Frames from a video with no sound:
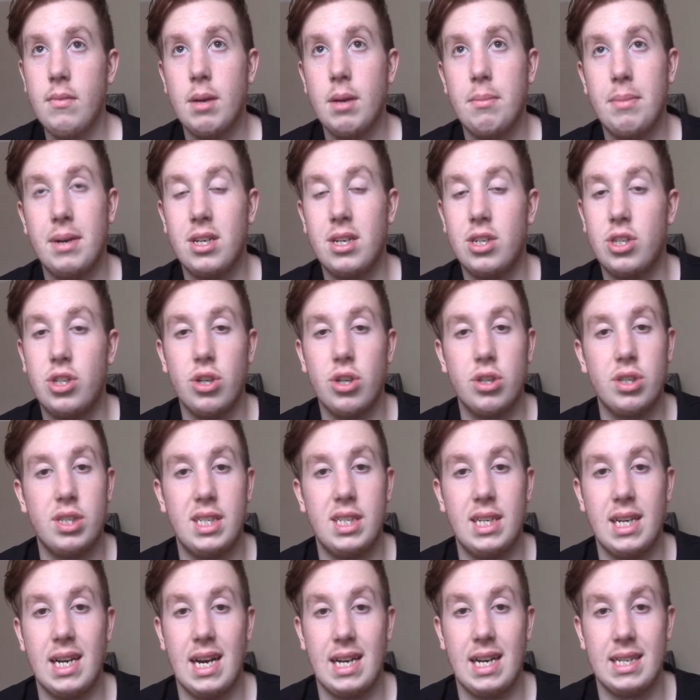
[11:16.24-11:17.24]
because John
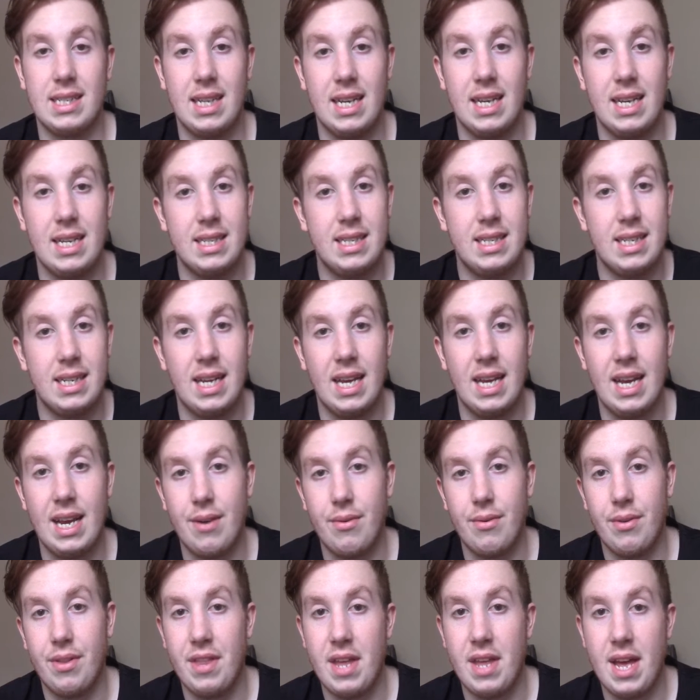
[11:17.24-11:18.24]
Cena has hinted
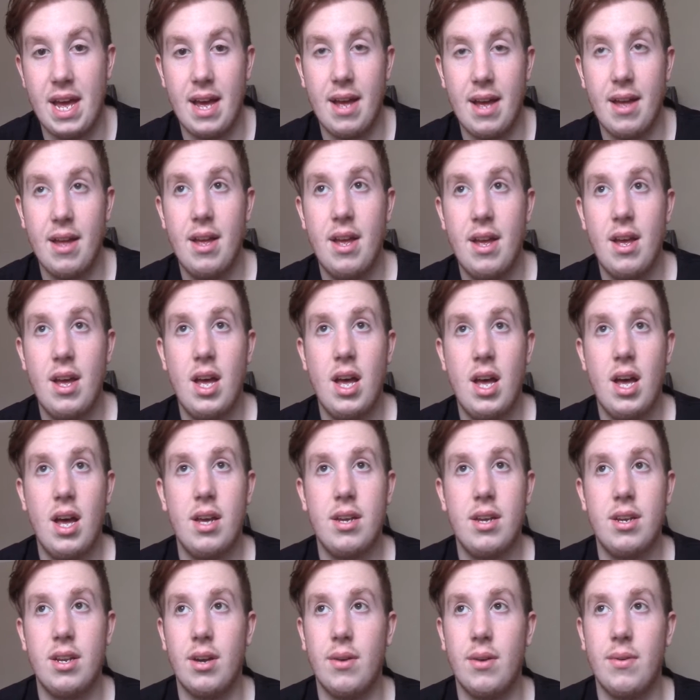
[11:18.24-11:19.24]
here and there.
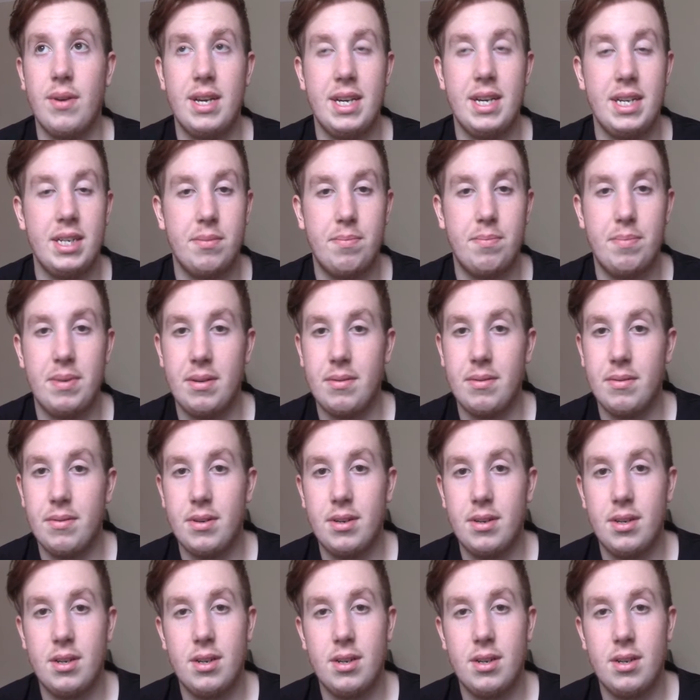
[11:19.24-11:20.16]
He's been,